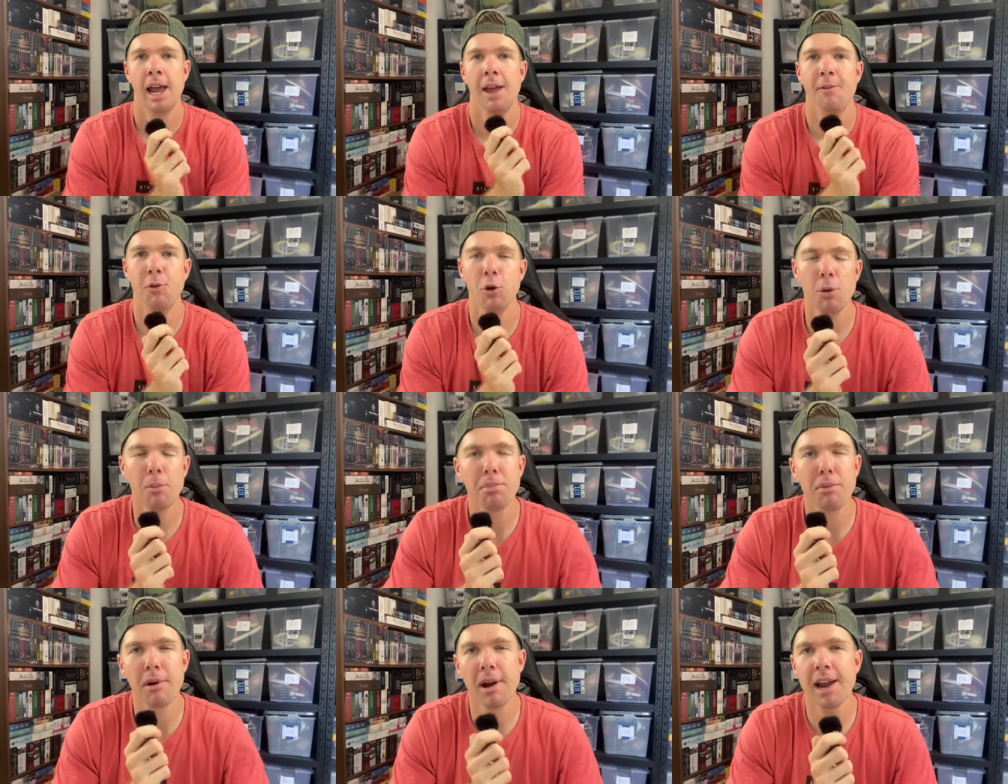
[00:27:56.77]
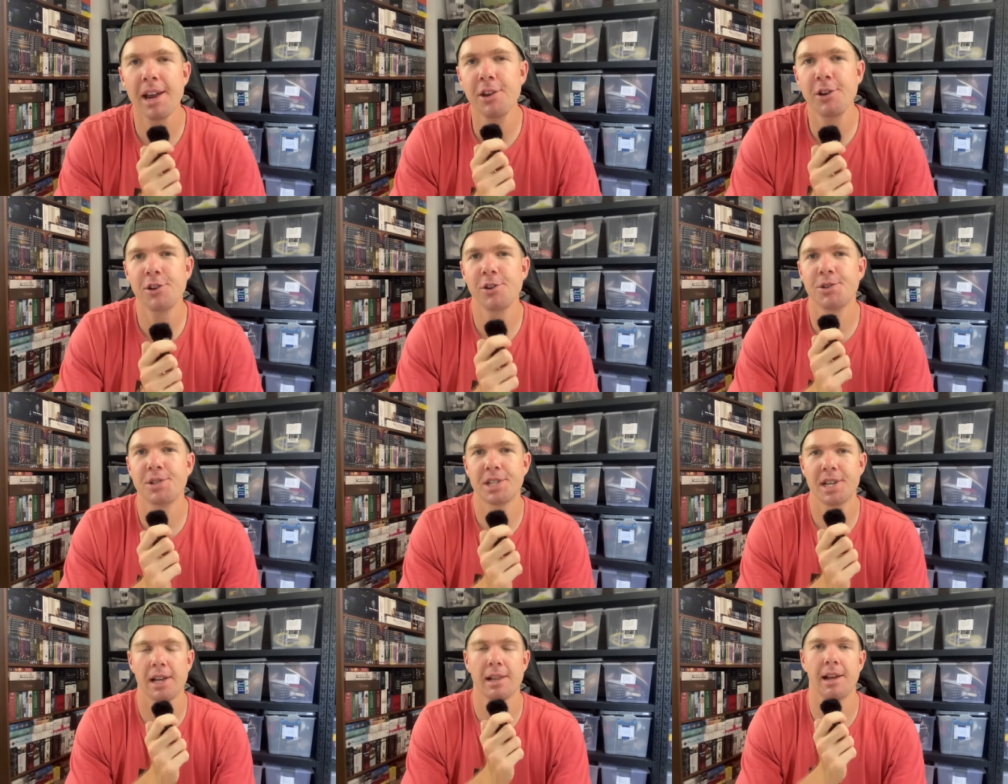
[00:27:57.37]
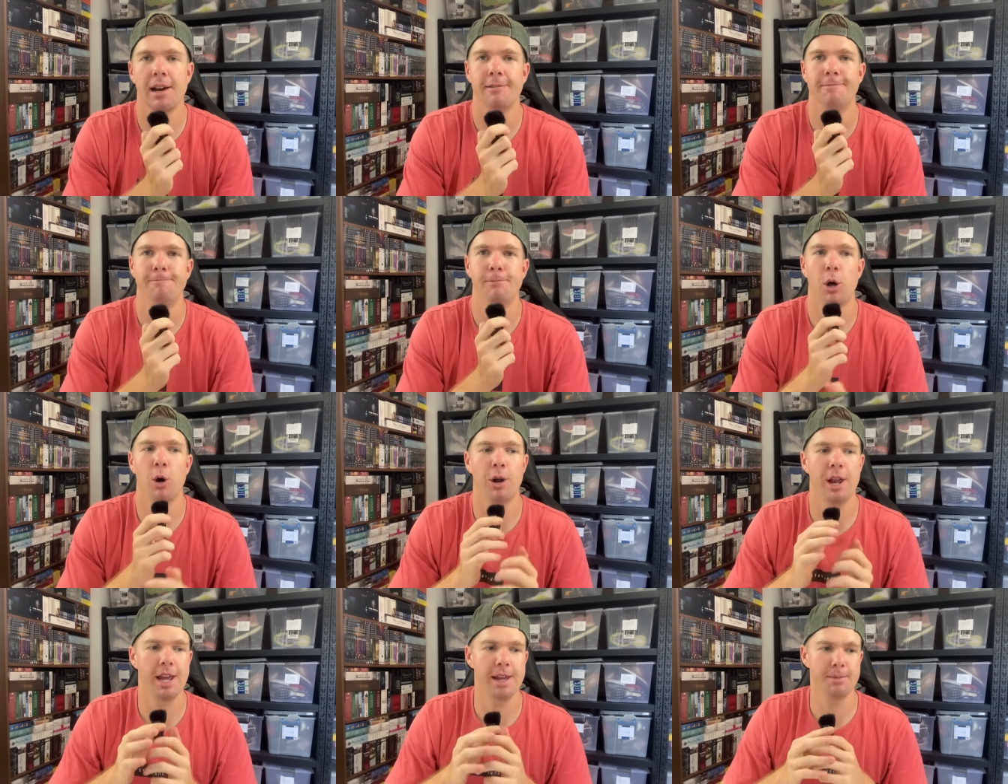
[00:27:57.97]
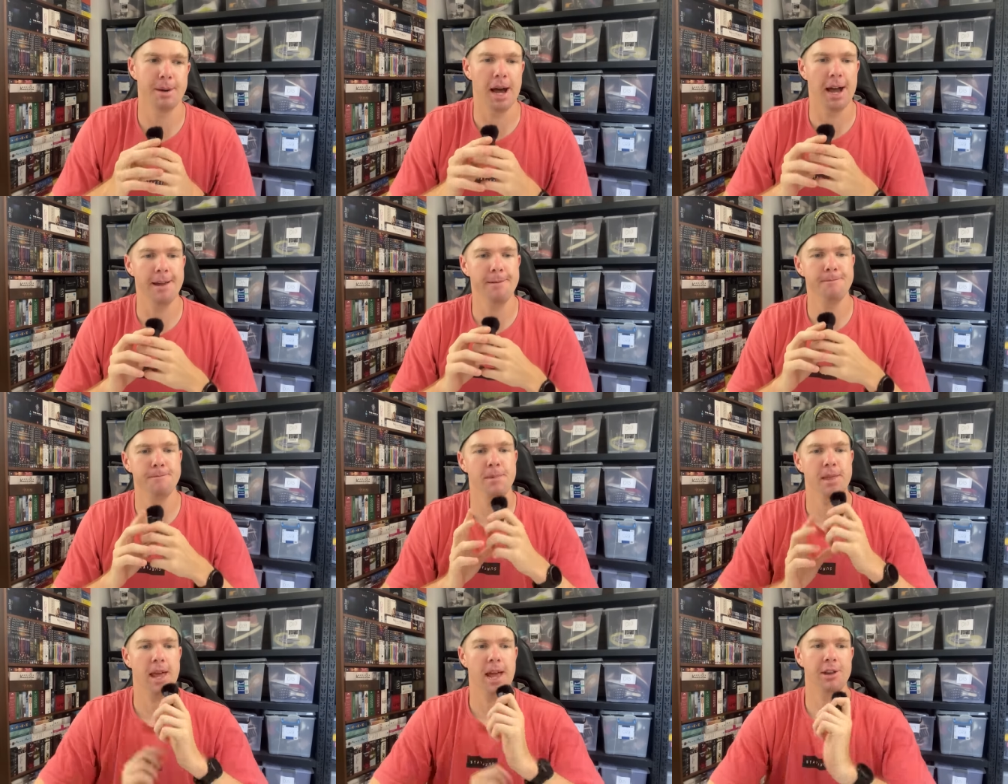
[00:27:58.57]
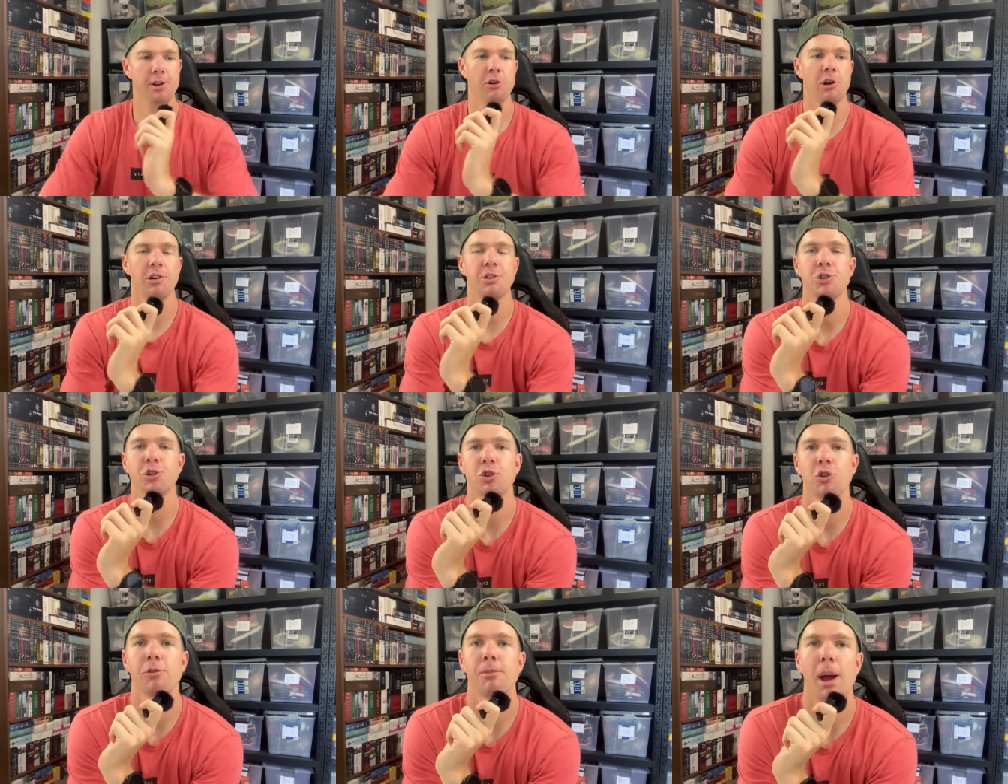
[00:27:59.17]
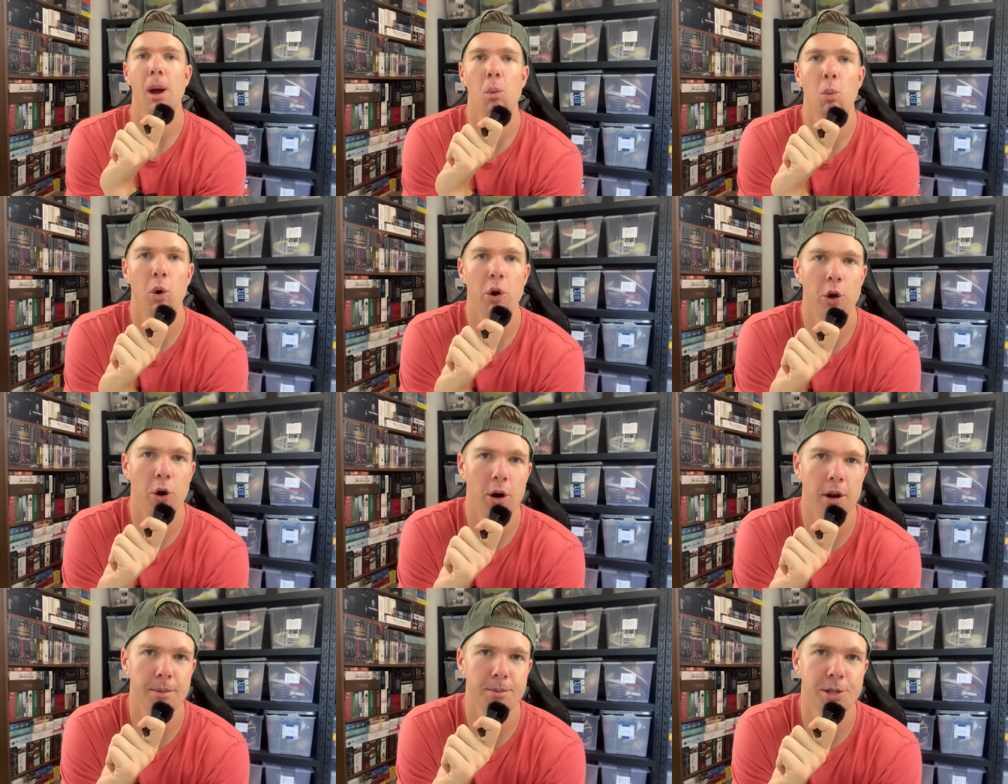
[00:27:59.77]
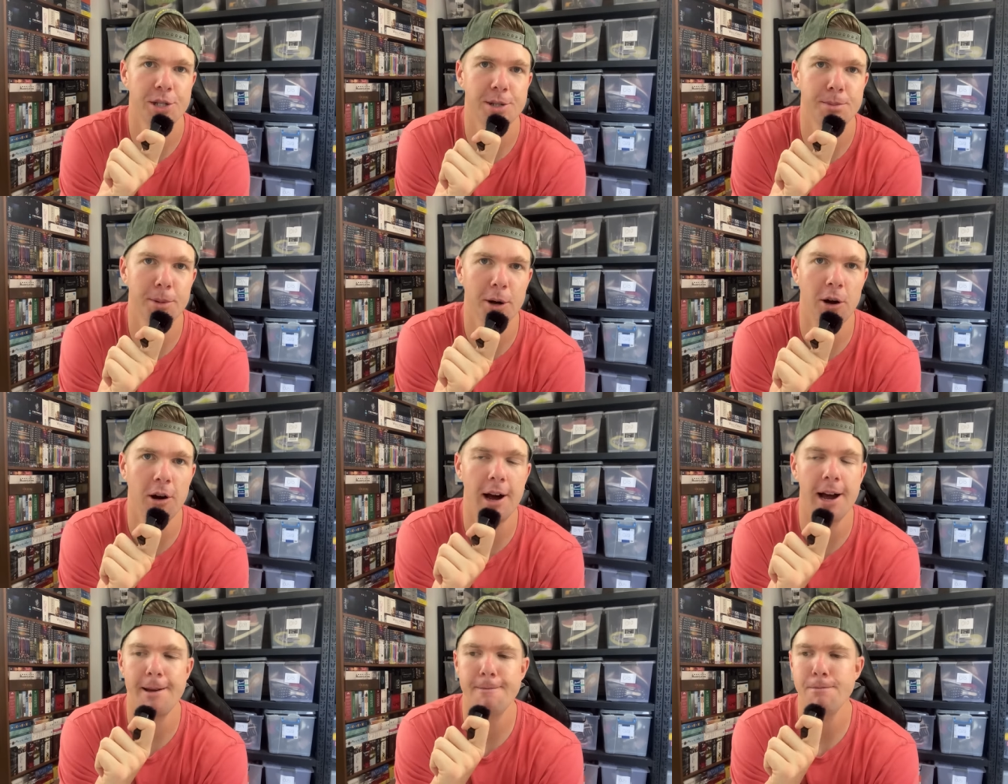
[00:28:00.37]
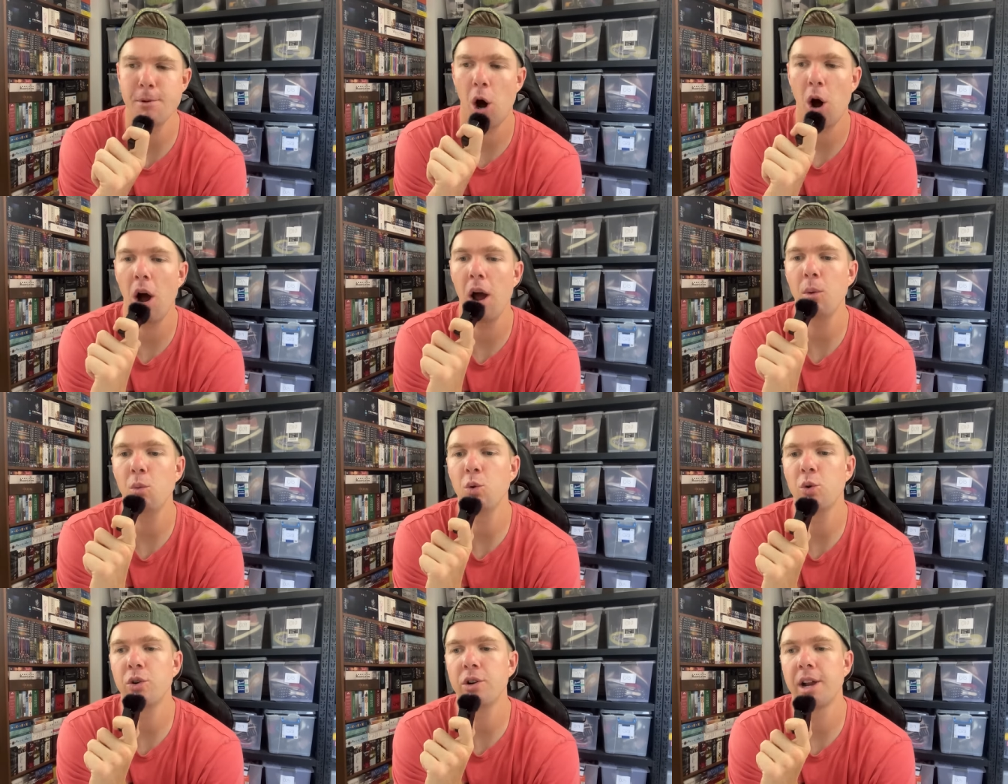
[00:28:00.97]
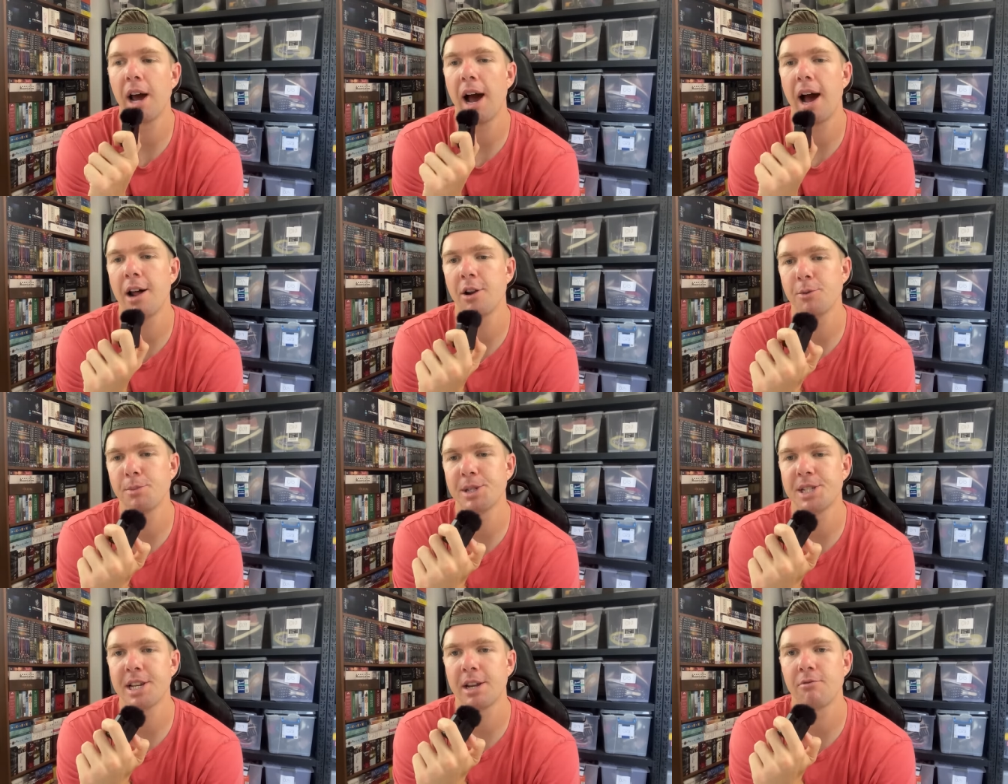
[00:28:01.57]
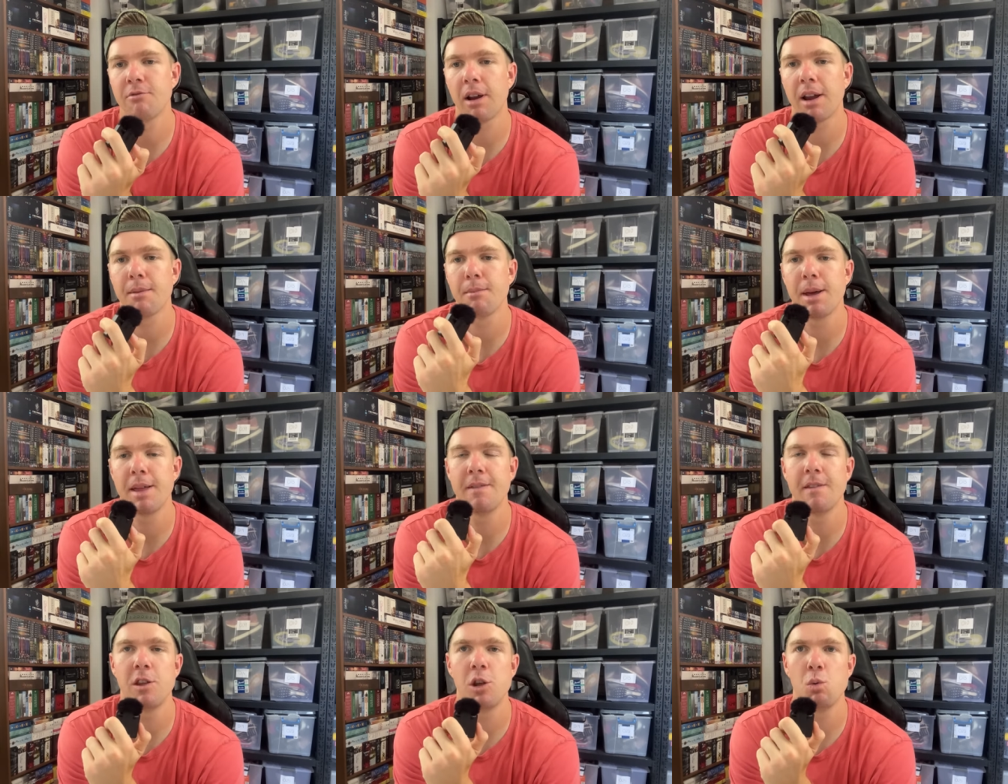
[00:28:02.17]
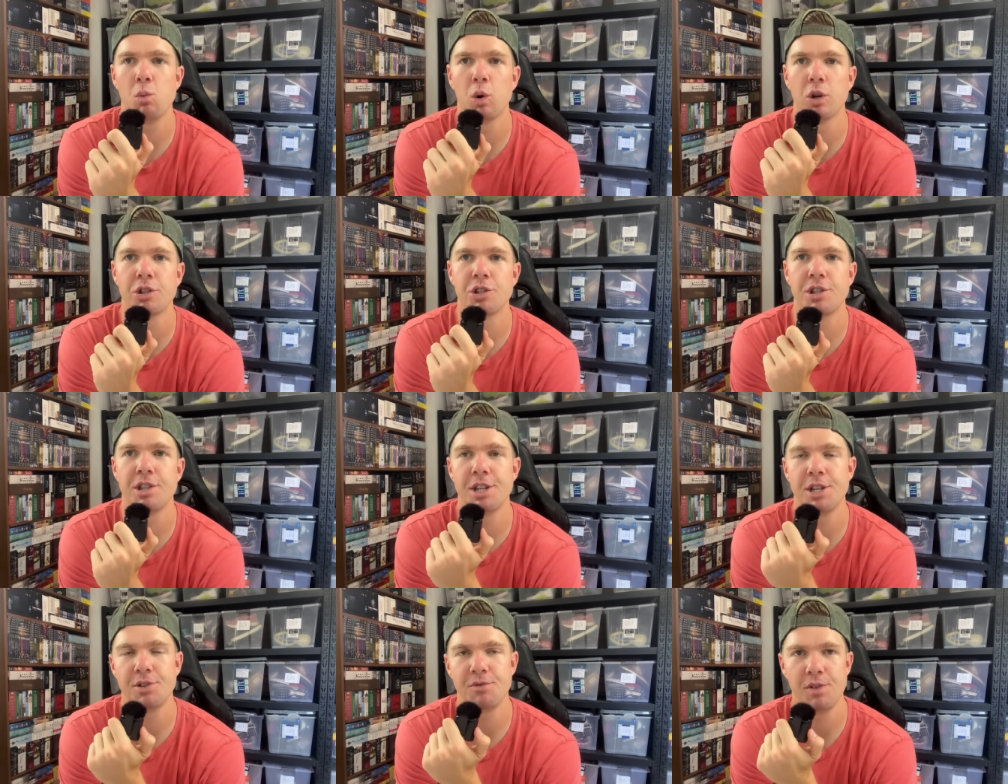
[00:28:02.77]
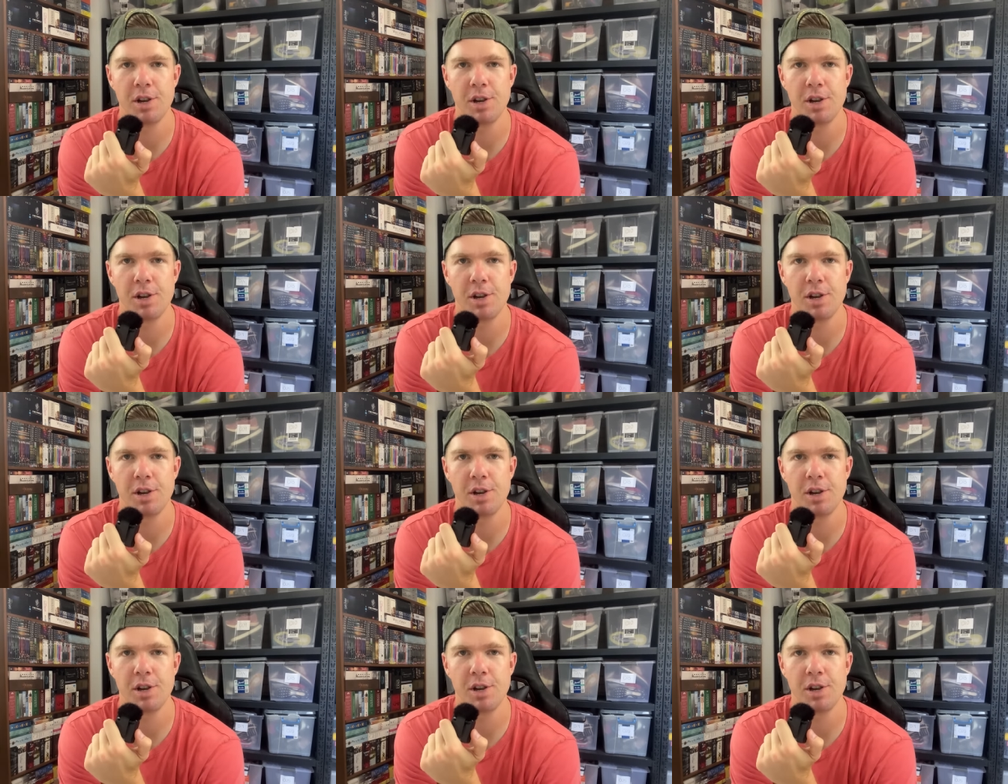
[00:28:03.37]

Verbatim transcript: If you're a brand new seller on eBay and you're unsure about what items to buy, I would one hundred percent recommend that you watch this